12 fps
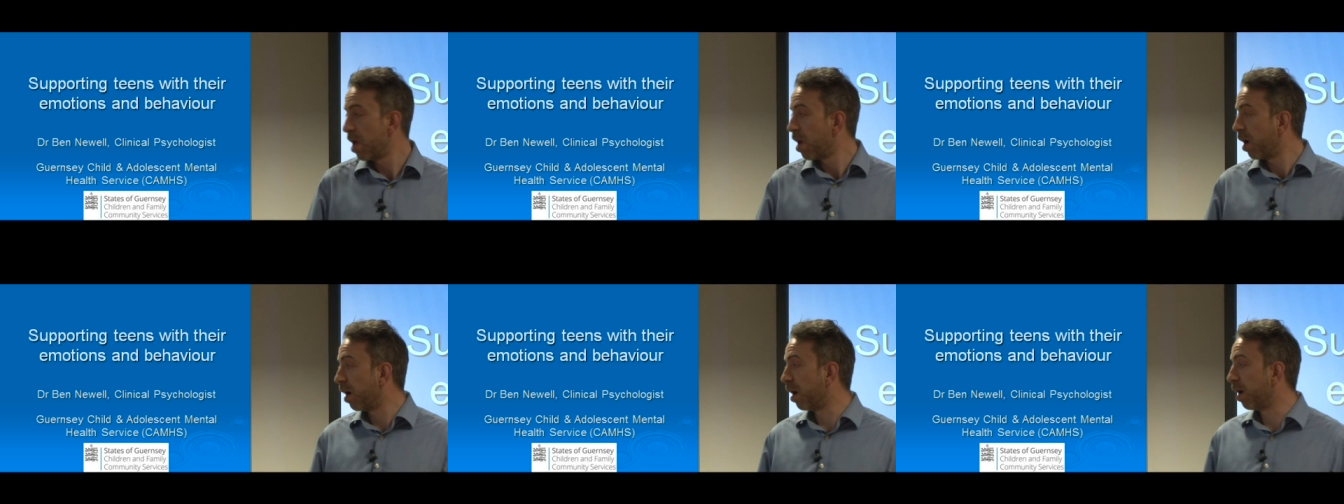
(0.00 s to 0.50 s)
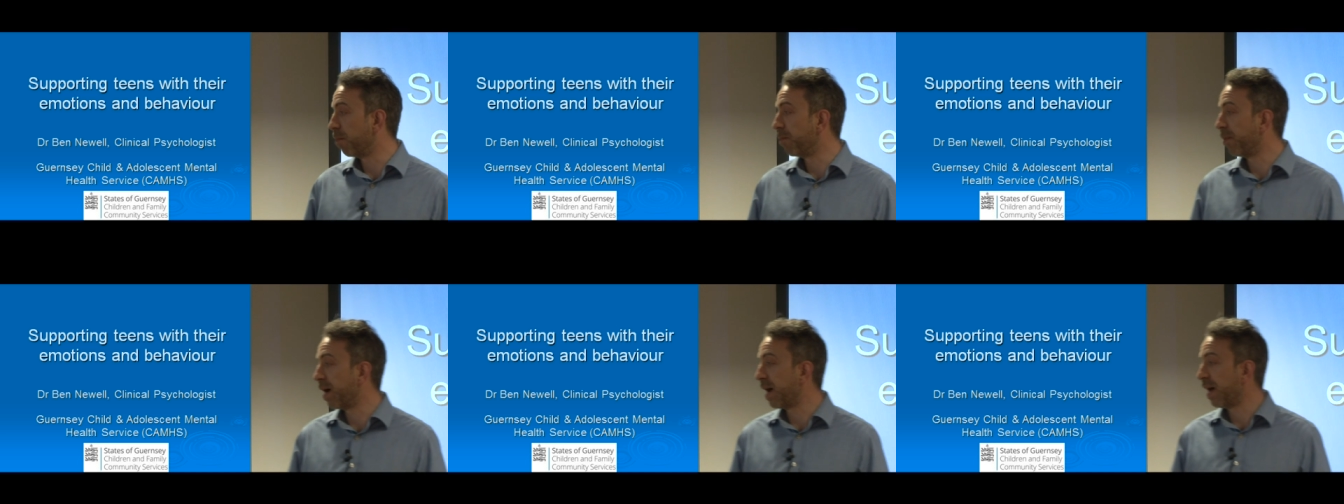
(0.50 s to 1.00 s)

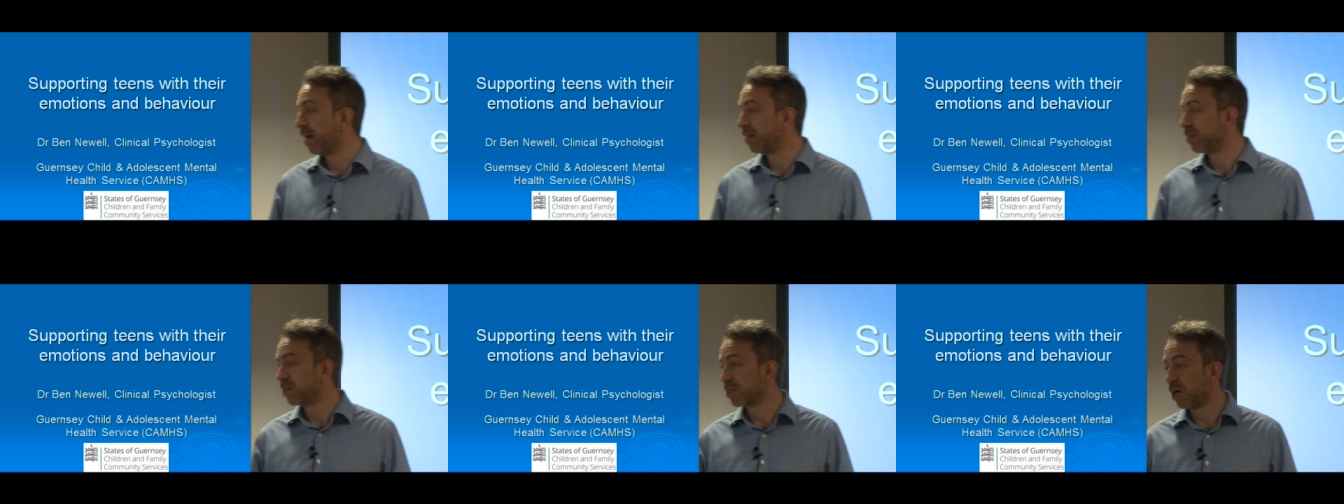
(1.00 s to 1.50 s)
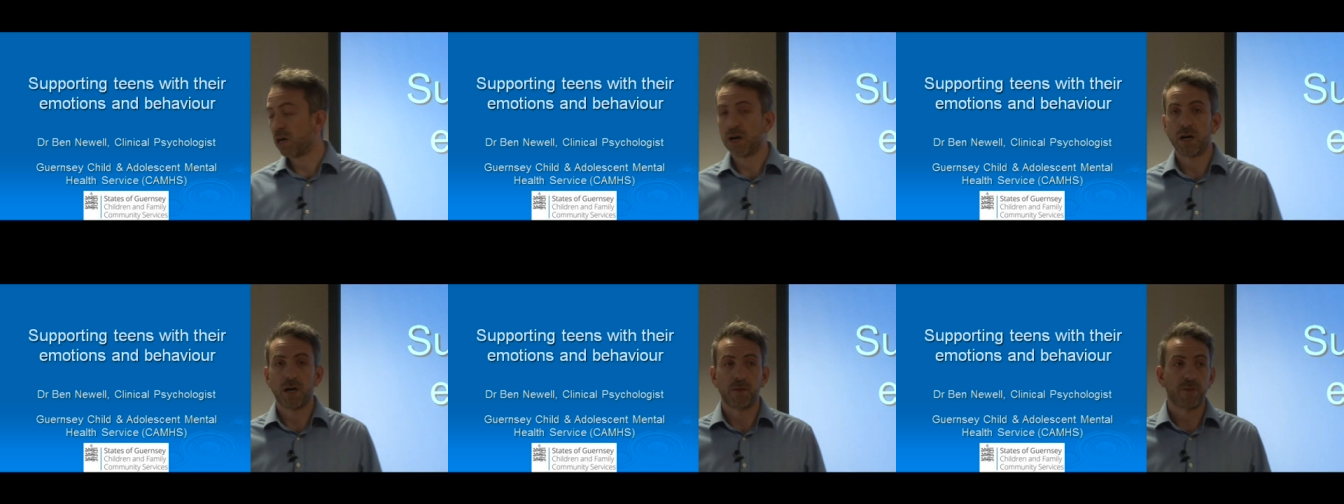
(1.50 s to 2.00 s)
and
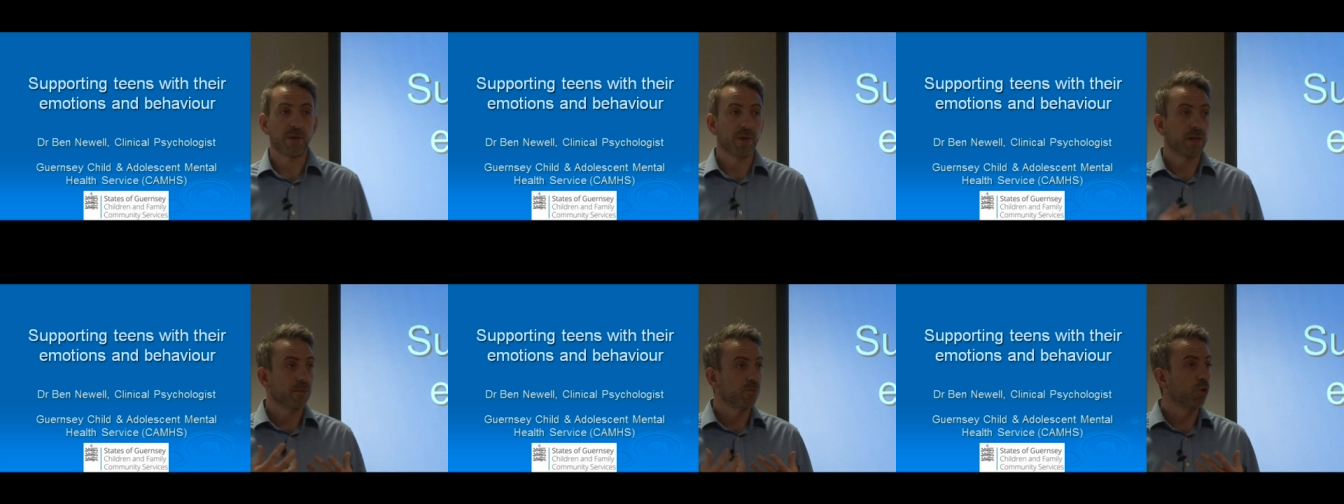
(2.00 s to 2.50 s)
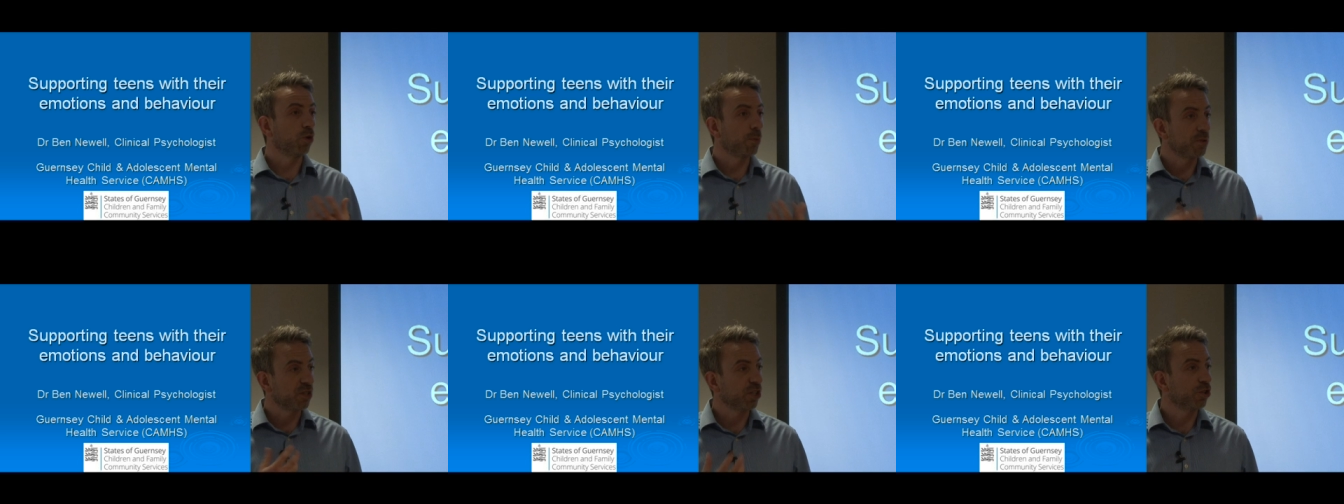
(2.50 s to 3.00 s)
are maybe more
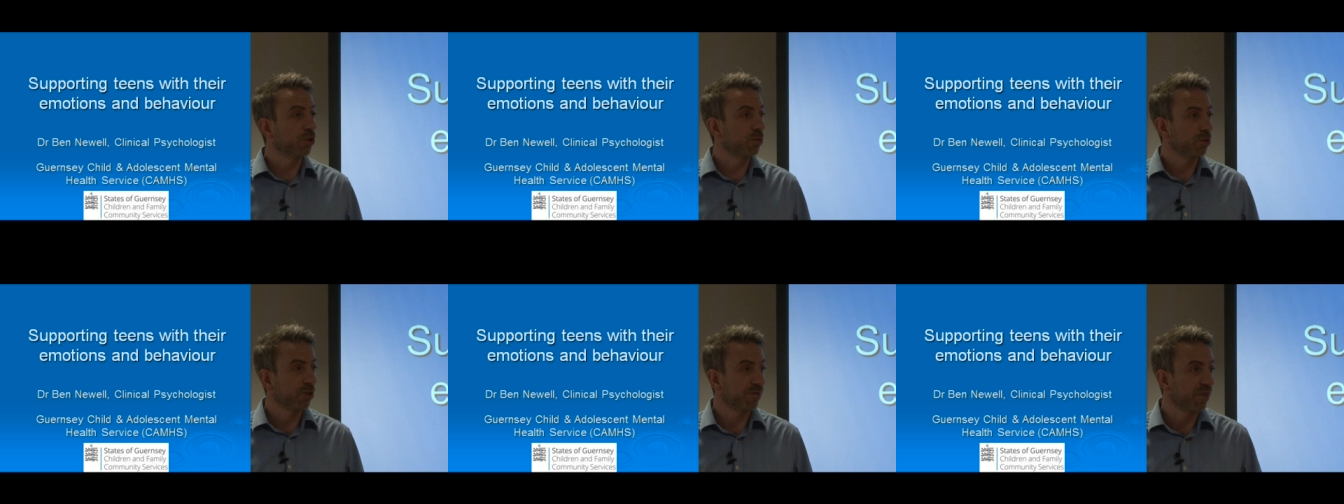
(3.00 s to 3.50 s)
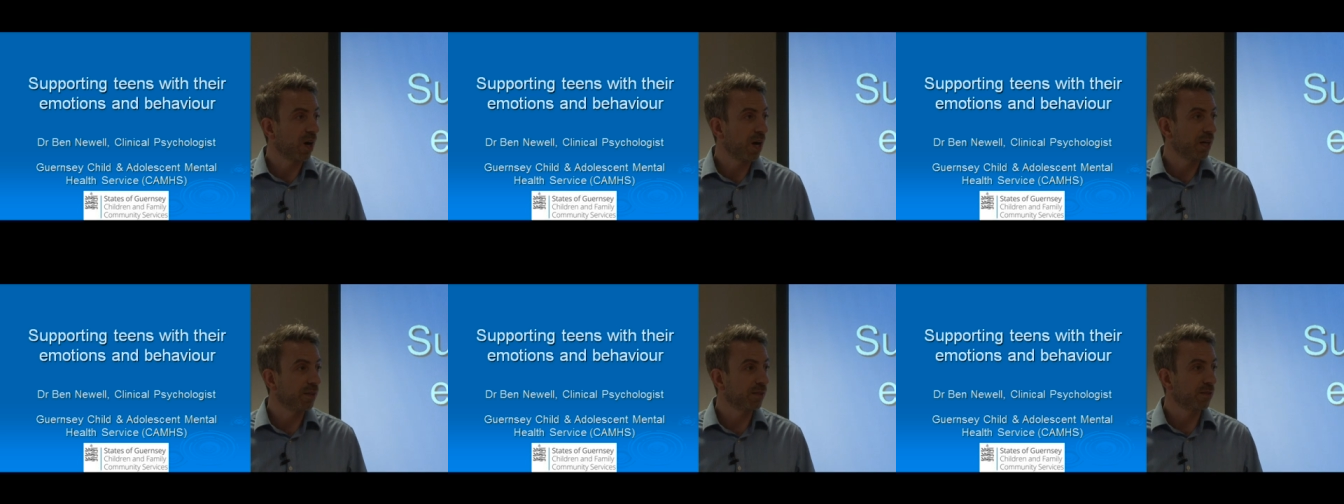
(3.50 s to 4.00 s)
oppositional,
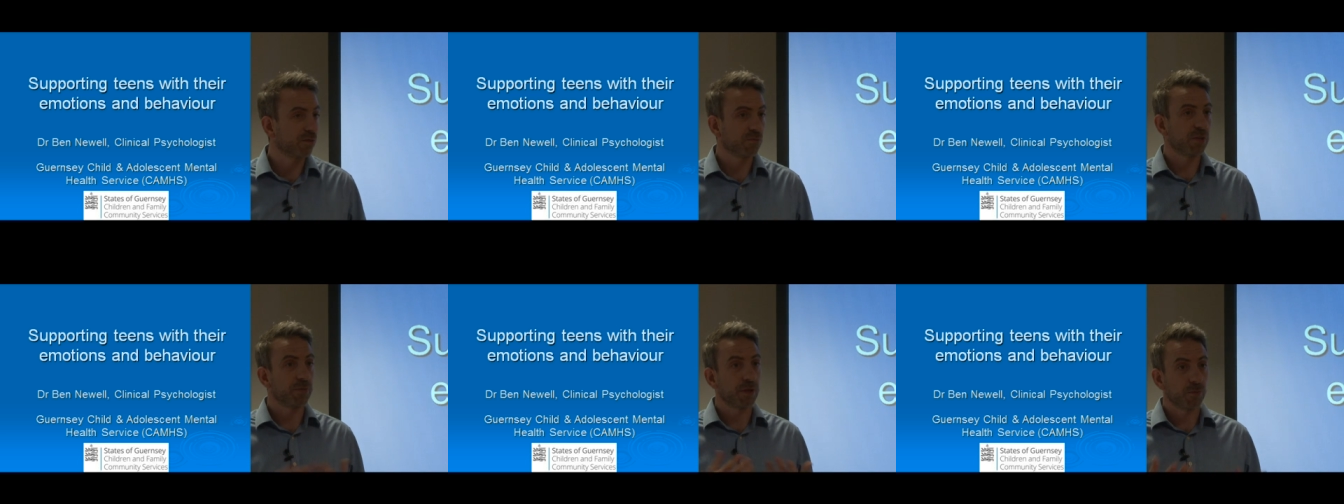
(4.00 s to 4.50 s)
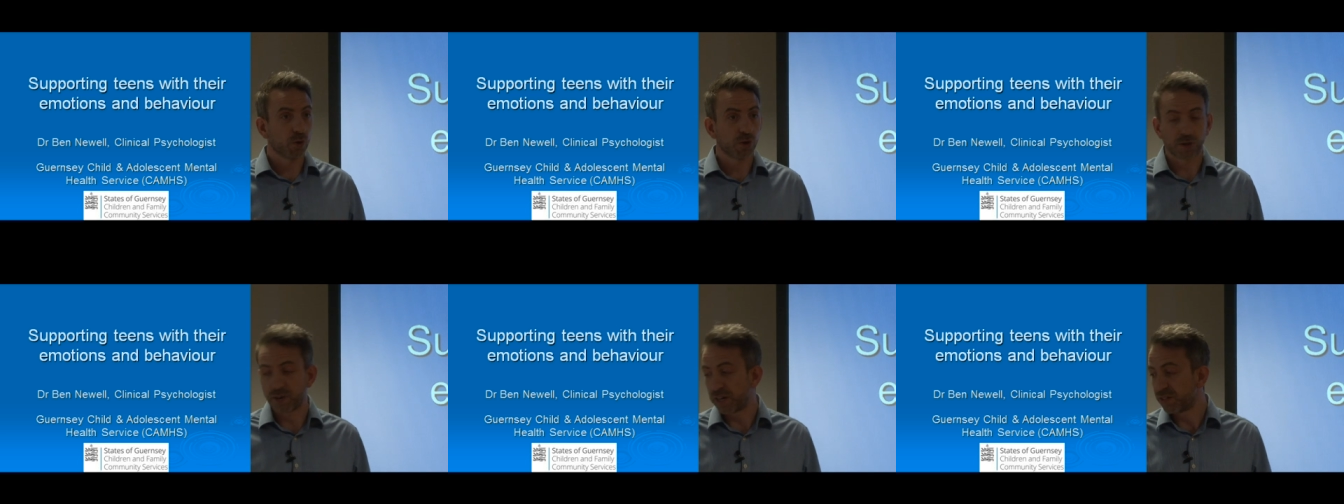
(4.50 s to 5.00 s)
defiant, maybe more
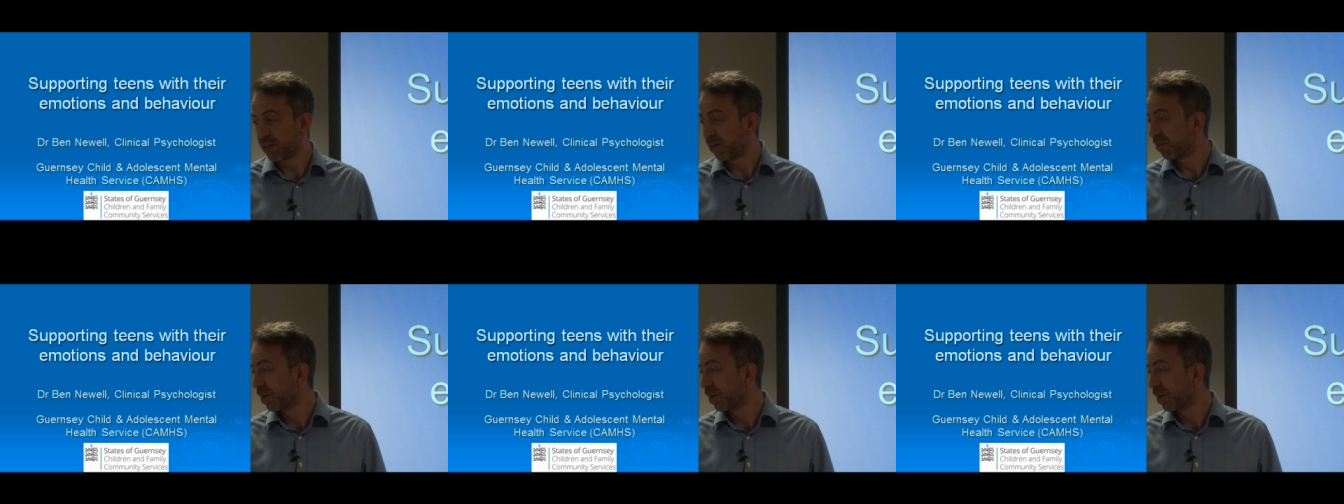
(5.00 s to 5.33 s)
aggressive,